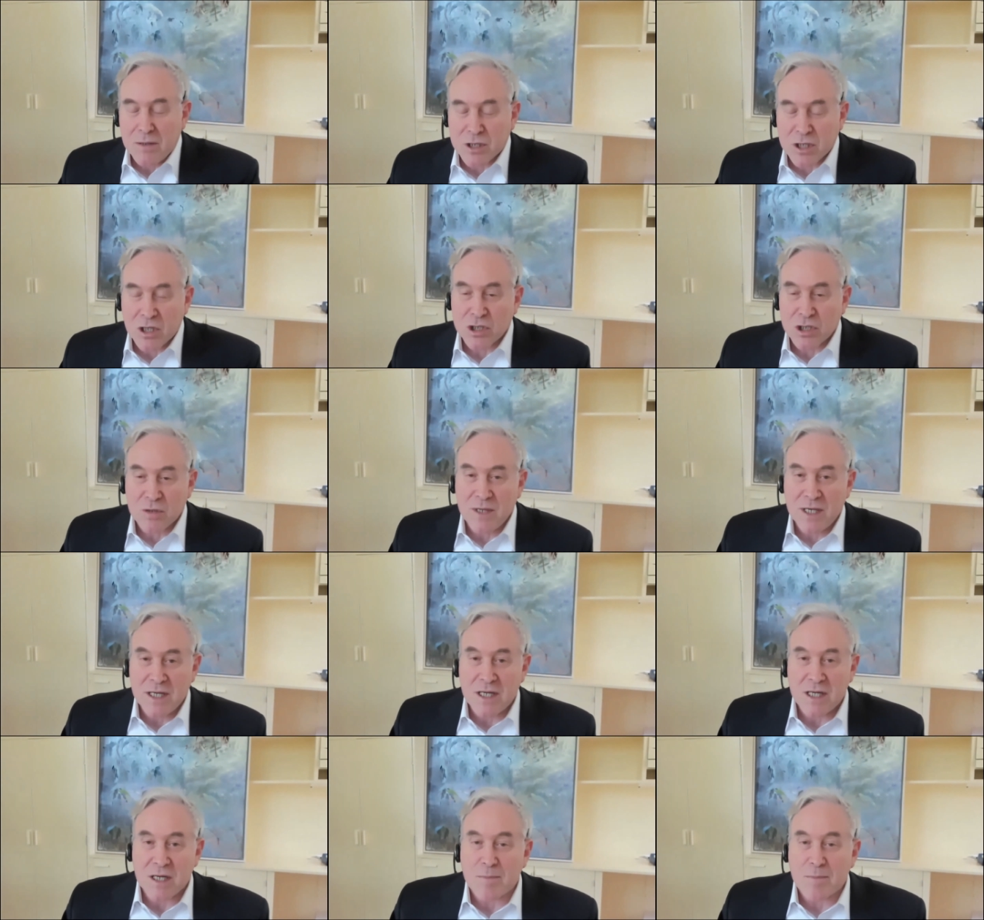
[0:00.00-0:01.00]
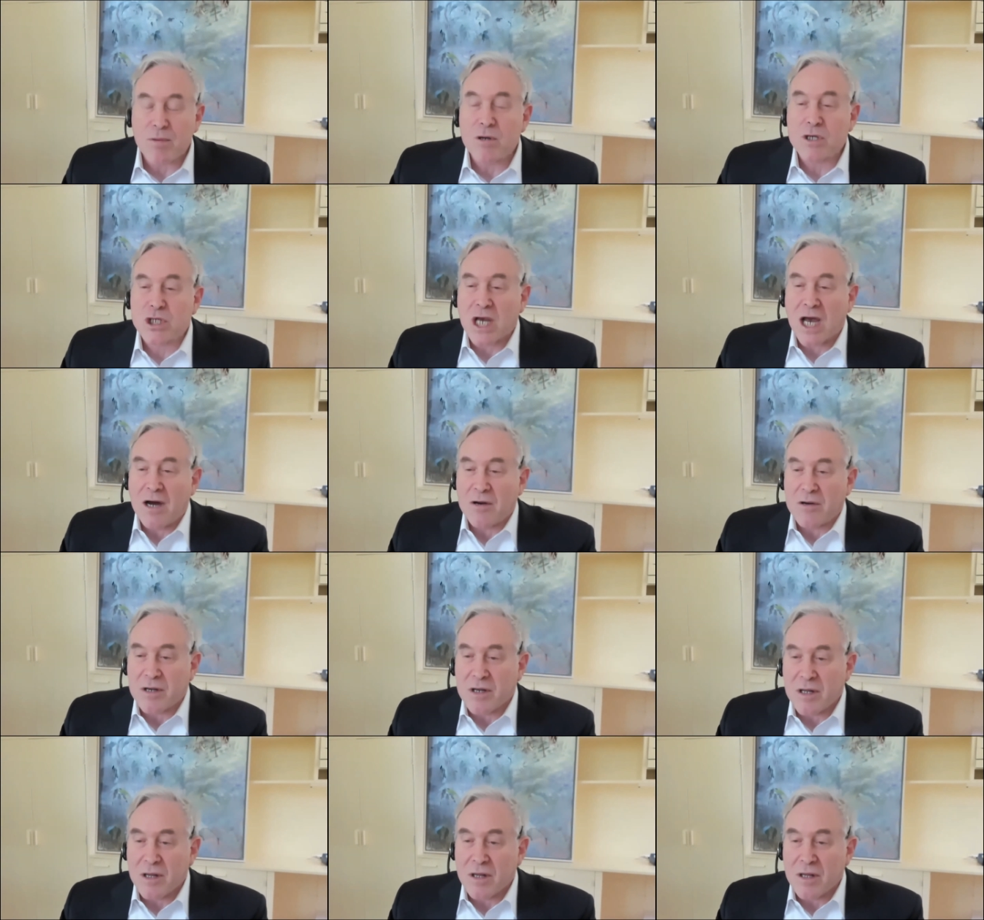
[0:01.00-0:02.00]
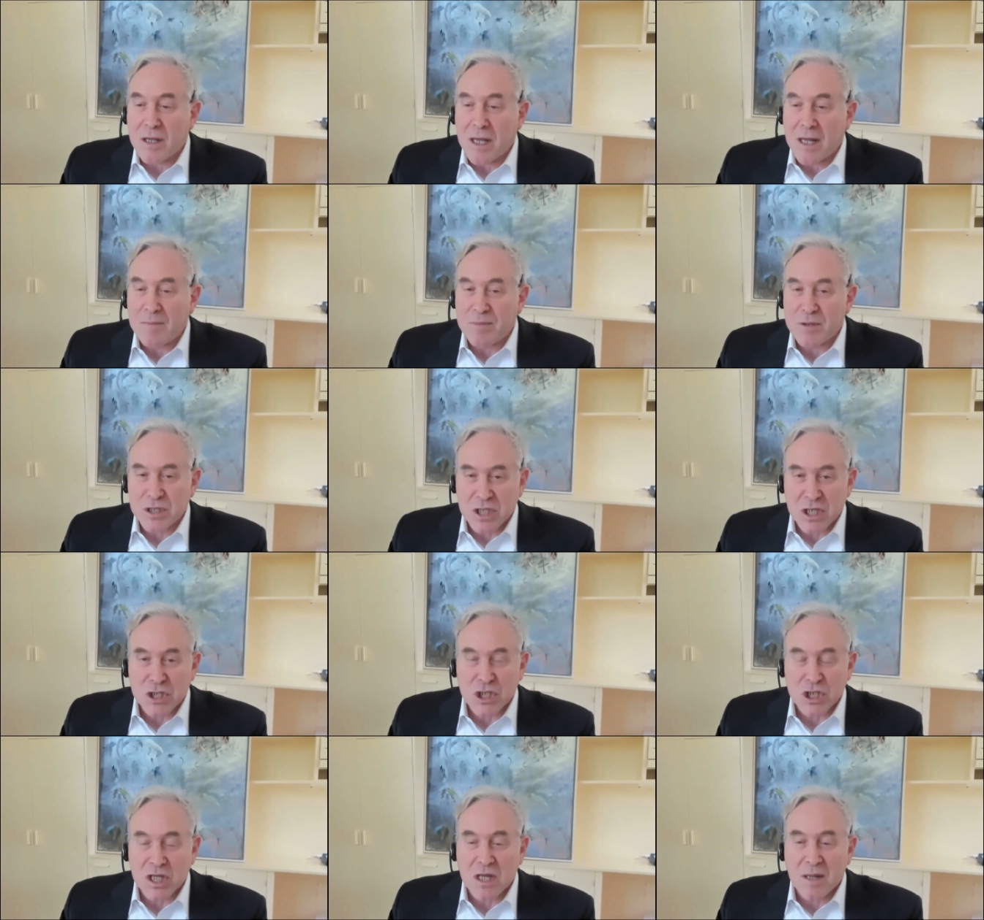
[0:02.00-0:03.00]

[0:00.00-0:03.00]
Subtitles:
social media to push out and position the